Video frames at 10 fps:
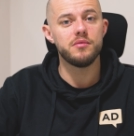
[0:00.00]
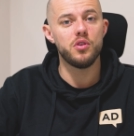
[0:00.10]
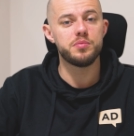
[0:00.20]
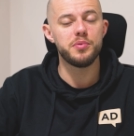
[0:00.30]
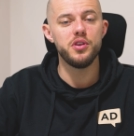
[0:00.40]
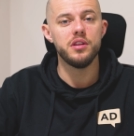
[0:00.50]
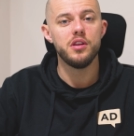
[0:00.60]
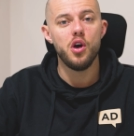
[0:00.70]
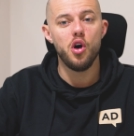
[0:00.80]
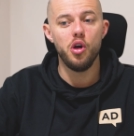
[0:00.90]
entrepreneur,
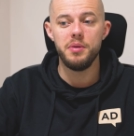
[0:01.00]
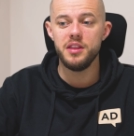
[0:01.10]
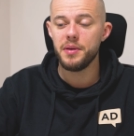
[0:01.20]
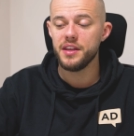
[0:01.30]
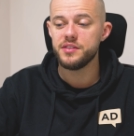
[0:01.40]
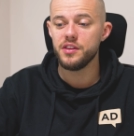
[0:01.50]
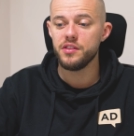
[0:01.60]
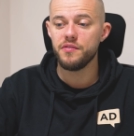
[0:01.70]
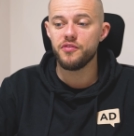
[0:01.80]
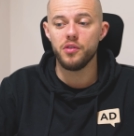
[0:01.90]
or be the person
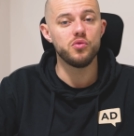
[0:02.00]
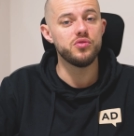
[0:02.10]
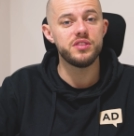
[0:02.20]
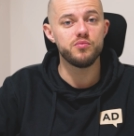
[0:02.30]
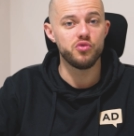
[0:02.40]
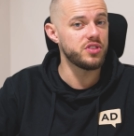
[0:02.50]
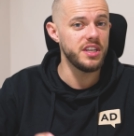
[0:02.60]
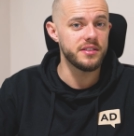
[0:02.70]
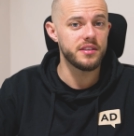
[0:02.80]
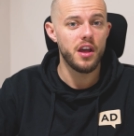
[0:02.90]
in the front row, row
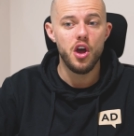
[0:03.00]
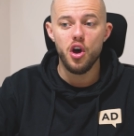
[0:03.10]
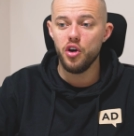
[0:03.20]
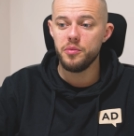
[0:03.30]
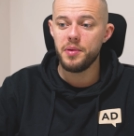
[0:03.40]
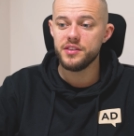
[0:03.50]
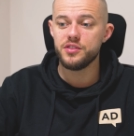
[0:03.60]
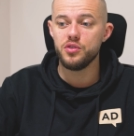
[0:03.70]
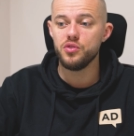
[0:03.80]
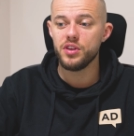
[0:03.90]
seats, or the
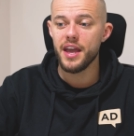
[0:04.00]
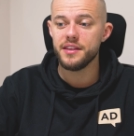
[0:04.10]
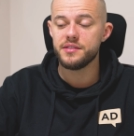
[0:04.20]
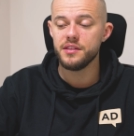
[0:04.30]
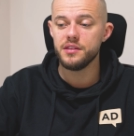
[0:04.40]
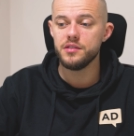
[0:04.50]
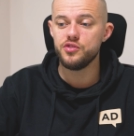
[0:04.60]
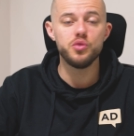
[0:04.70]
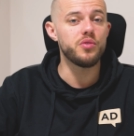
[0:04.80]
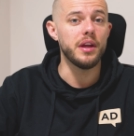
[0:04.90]
person who gets the
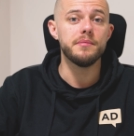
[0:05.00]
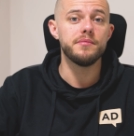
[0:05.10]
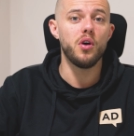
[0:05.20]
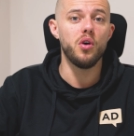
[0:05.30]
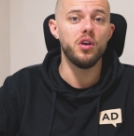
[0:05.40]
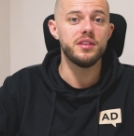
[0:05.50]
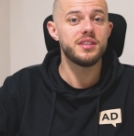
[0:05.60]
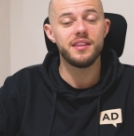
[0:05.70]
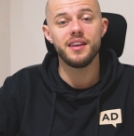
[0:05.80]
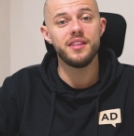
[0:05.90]
jewelry, or
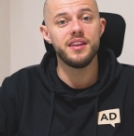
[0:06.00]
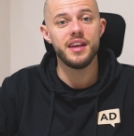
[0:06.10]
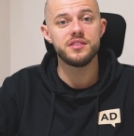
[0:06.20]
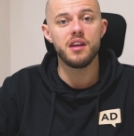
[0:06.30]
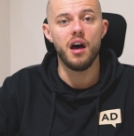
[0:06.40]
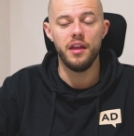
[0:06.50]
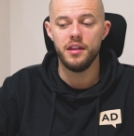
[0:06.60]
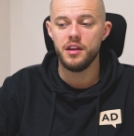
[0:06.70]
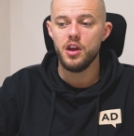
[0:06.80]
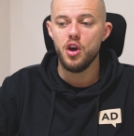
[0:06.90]
sitting in the nice car,
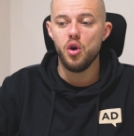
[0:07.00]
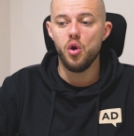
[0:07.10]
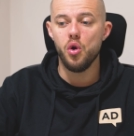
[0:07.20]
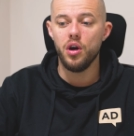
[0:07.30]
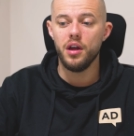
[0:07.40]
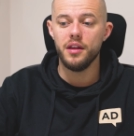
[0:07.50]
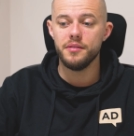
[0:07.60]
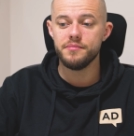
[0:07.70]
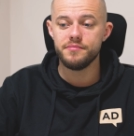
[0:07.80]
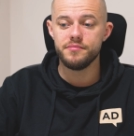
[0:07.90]

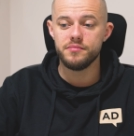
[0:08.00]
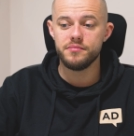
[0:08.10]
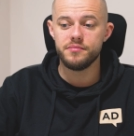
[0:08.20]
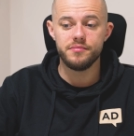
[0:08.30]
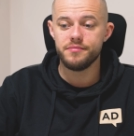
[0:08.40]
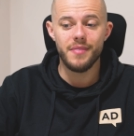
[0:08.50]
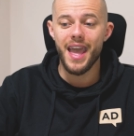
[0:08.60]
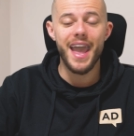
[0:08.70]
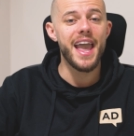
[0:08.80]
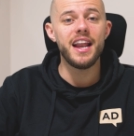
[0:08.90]
or
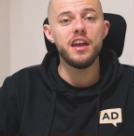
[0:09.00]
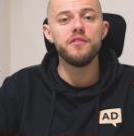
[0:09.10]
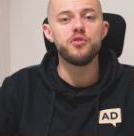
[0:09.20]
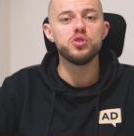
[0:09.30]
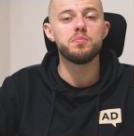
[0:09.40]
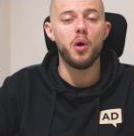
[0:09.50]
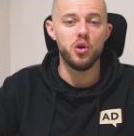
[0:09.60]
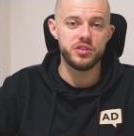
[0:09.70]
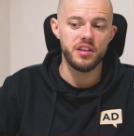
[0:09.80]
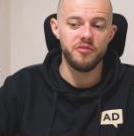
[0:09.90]
any of those
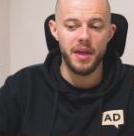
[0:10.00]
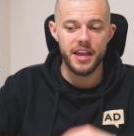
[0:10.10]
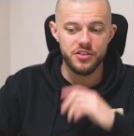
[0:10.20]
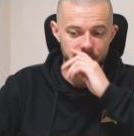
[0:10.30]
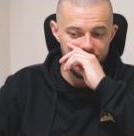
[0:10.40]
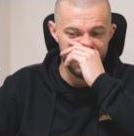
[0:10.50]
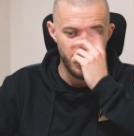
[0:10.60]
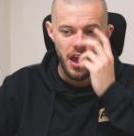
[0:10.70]
positive metrics.